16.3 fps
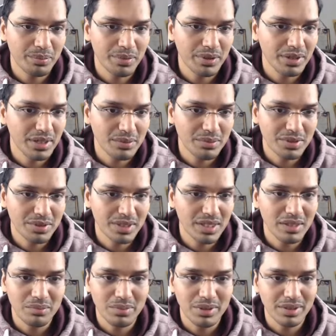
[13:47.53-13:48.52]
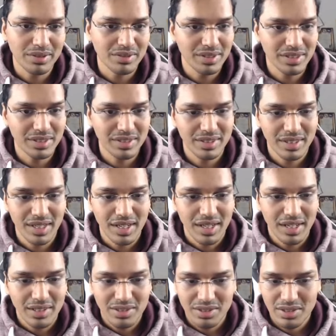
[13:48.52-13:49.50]
Perhaps king b6.
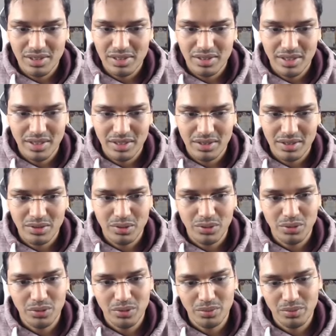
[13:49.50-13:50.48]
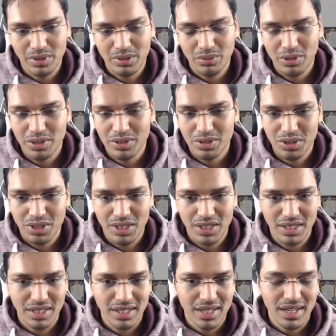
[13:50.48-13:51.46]
Still, there is no rook b1
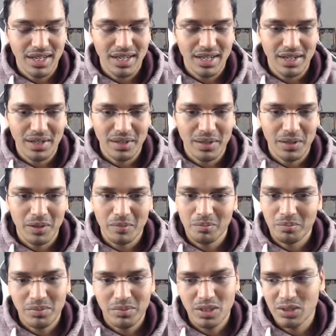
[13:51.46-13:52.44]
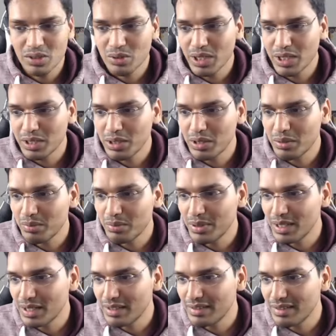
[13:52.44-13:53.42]
check. It's quite
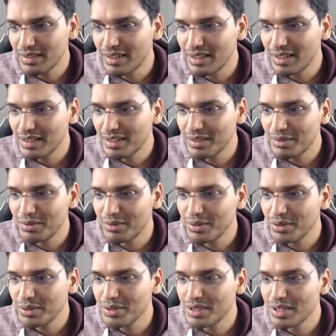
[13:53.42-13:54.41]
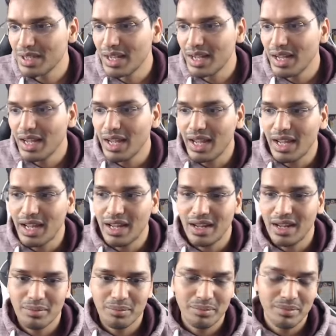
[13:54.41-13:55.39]
complicated here, of course.
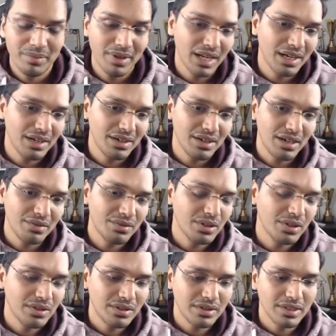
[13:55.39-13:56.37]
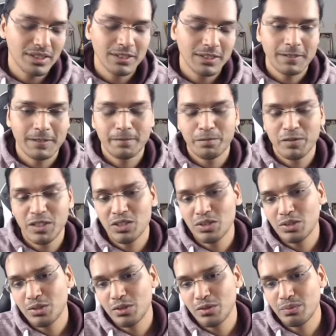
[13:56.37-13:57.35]
And after
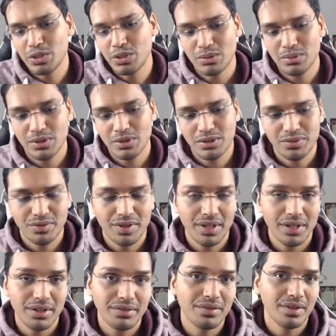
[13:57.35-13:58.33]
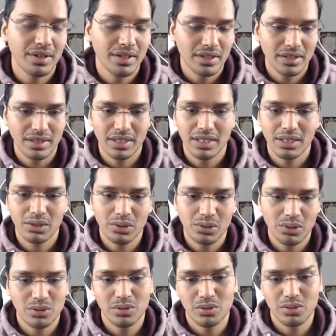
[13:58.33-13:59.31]
instead of bishop h5, I could
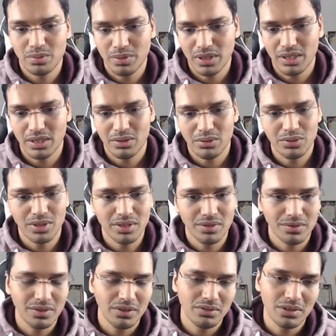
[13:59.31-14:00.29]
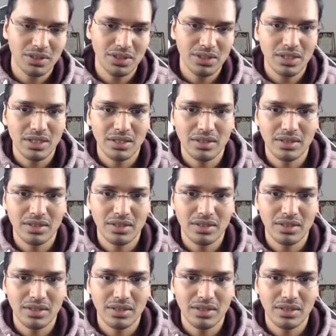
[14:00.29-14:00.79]
also play rook fe1.